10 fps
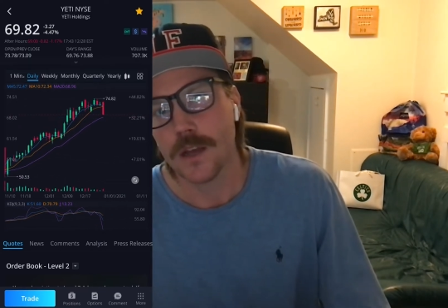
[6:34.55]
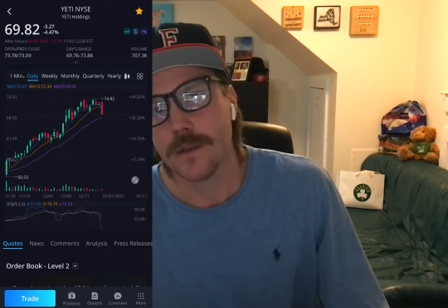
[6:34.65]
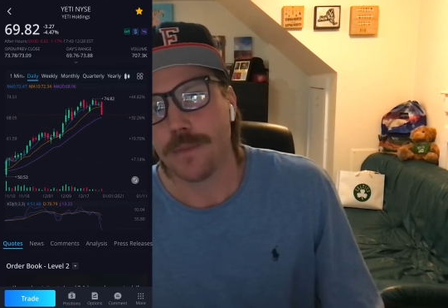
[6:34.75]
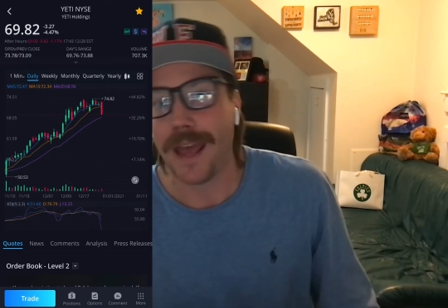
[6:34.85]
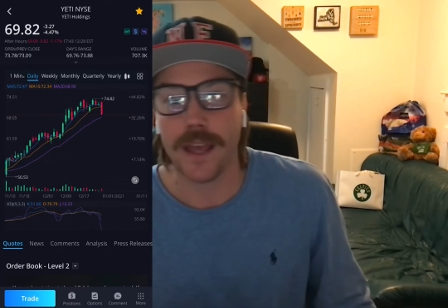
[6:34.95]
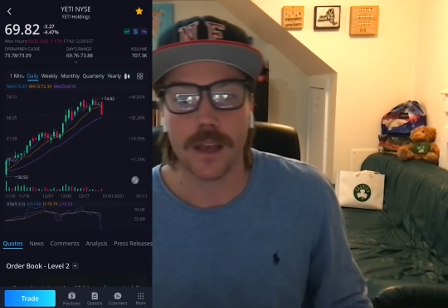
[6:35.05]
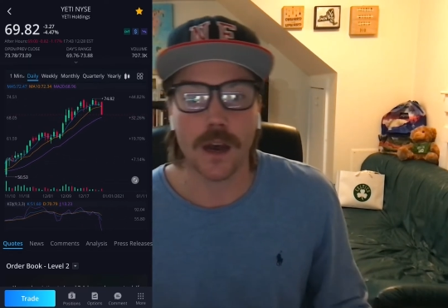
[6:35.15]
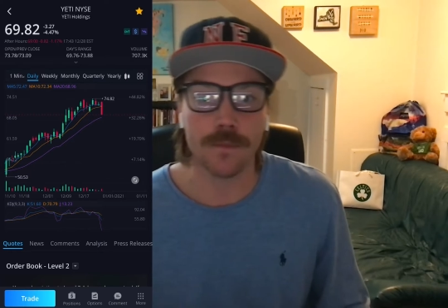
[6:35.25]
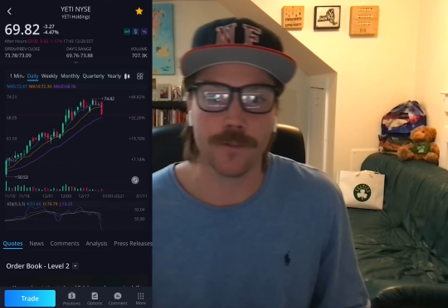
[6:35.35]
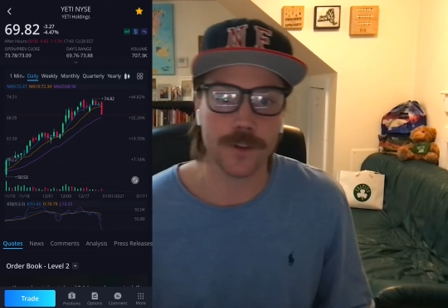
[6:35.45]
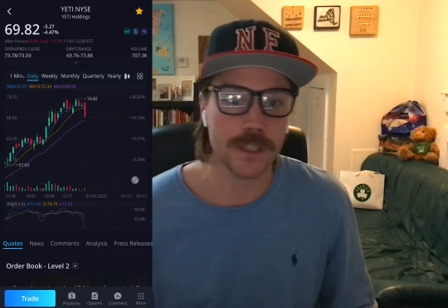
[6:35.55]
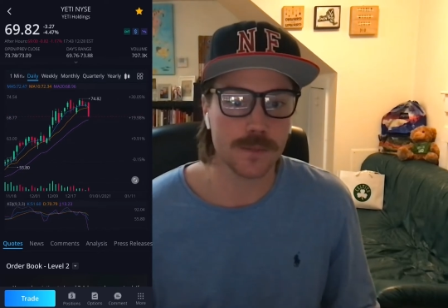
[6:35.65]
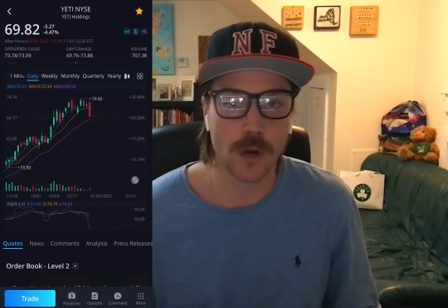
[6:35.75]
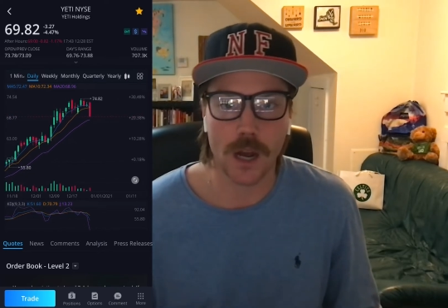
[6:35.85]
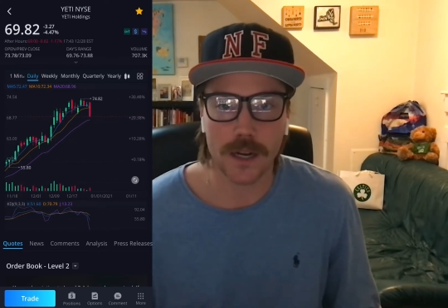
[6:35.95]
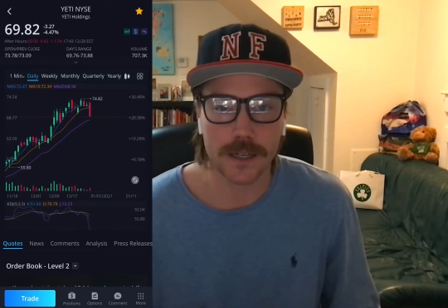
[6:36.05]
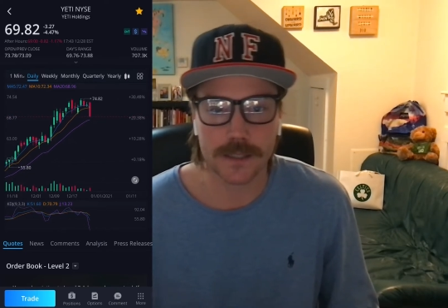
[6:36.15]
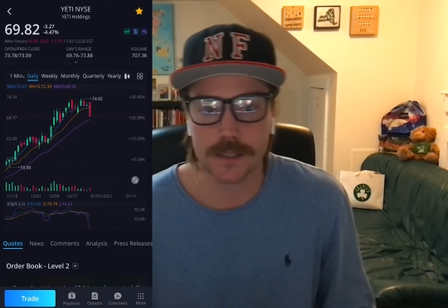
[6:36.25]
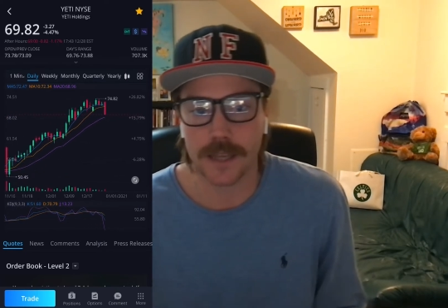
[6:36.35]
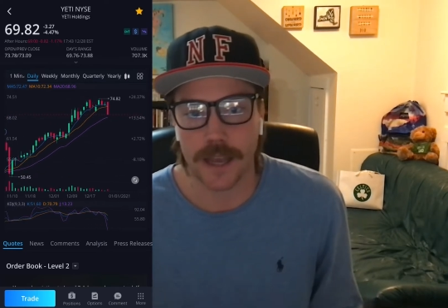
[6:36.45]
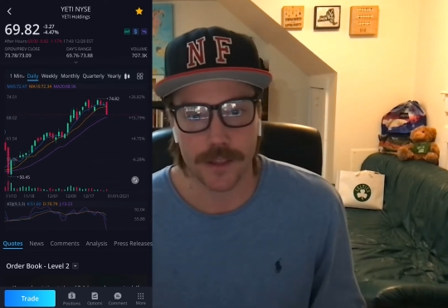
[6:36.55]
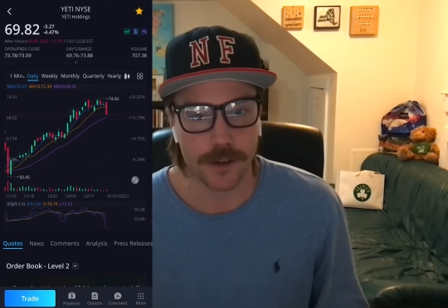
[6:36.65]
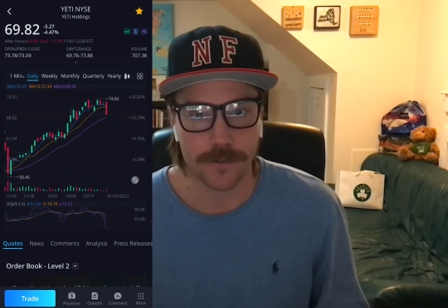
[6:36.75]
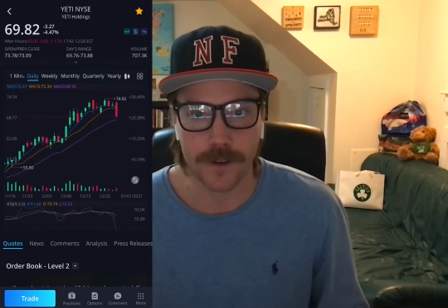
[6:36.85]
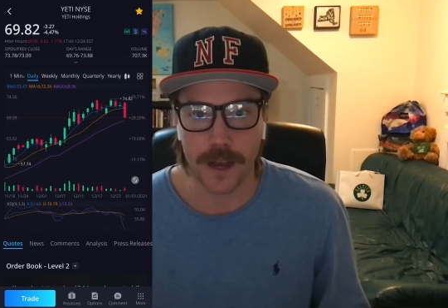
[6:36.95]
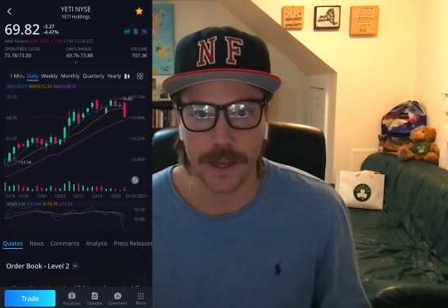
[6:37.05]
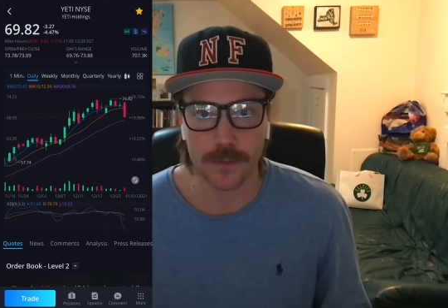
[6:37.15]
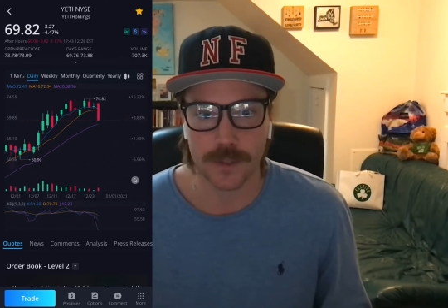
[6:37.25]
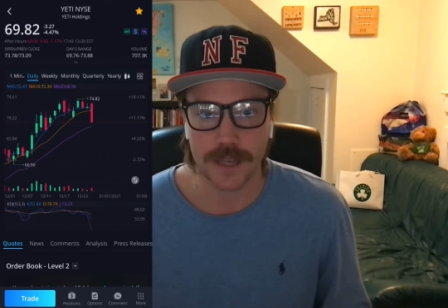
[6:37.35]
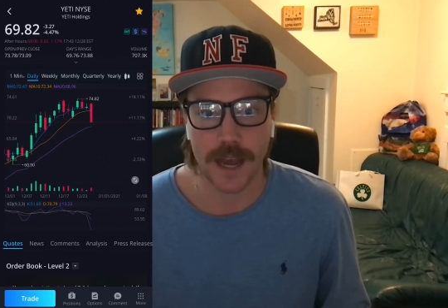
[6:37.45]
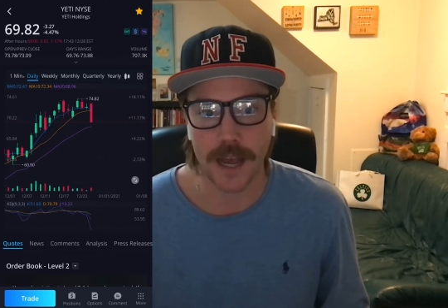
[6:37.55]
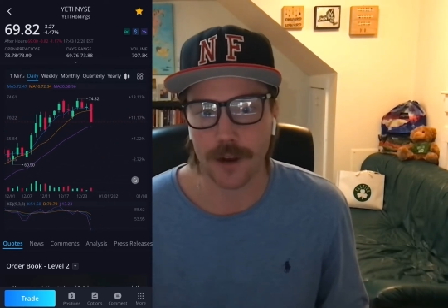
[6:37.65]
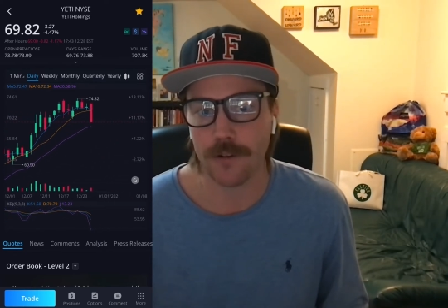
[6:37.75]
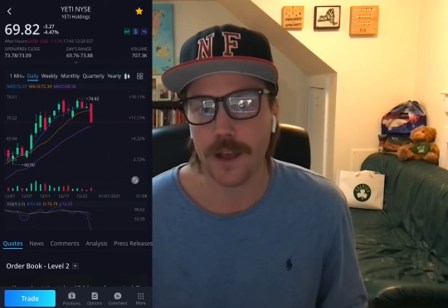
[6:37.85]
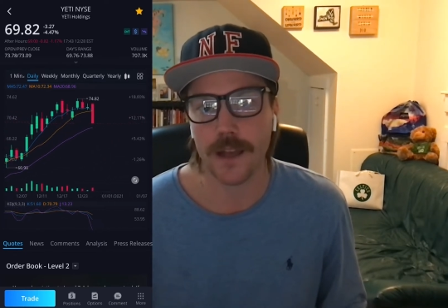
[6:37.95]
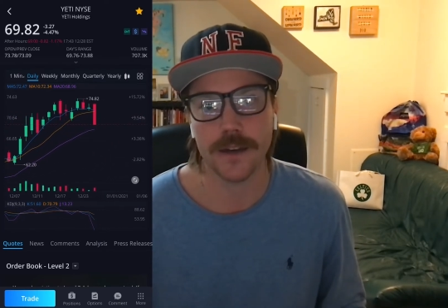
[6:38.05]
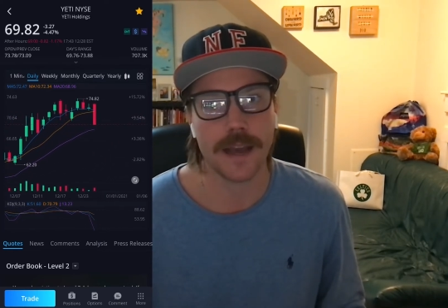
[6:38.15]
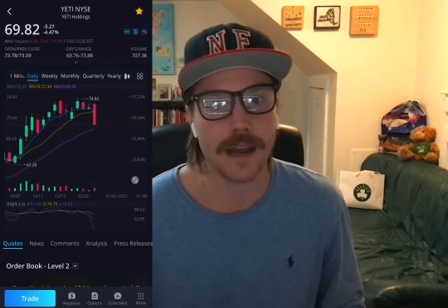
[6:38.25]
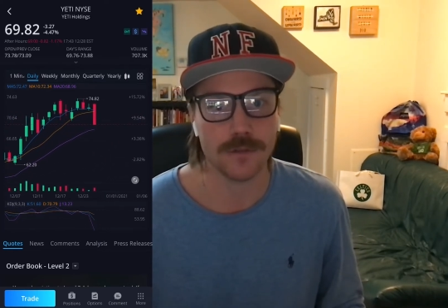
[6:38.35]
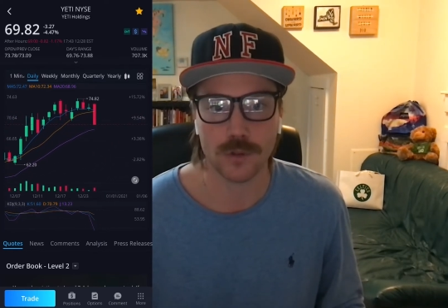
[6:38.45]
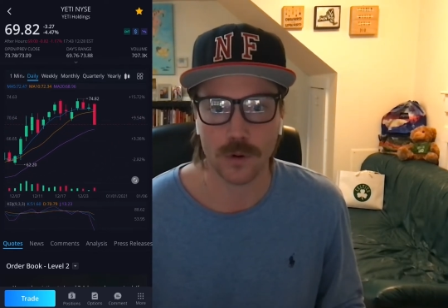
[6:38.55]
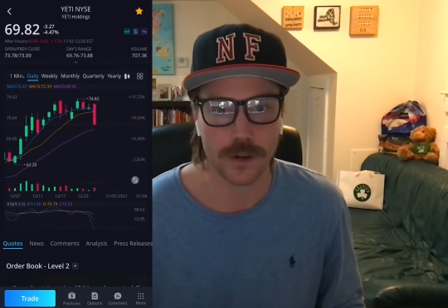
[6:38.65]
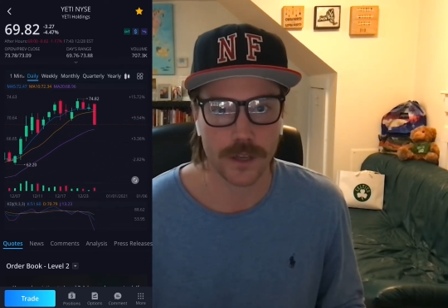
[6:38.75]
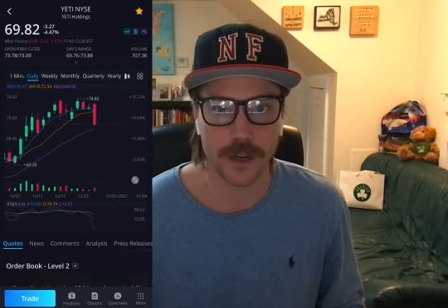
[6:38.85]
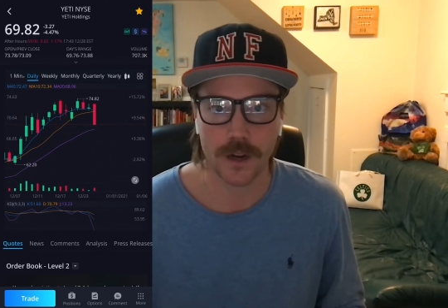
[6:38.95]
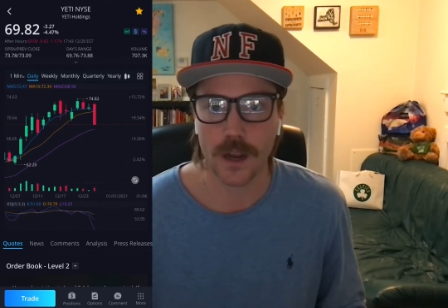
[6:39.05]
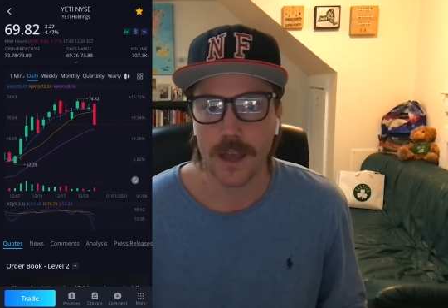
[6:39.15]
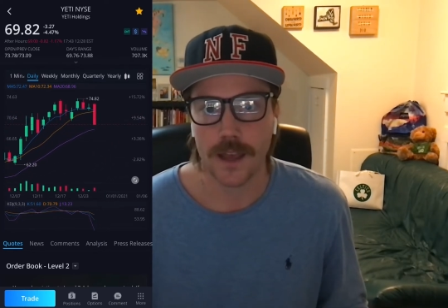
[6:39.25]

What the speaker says: paying up for these products, and they're fine with the higher end outdoor gear,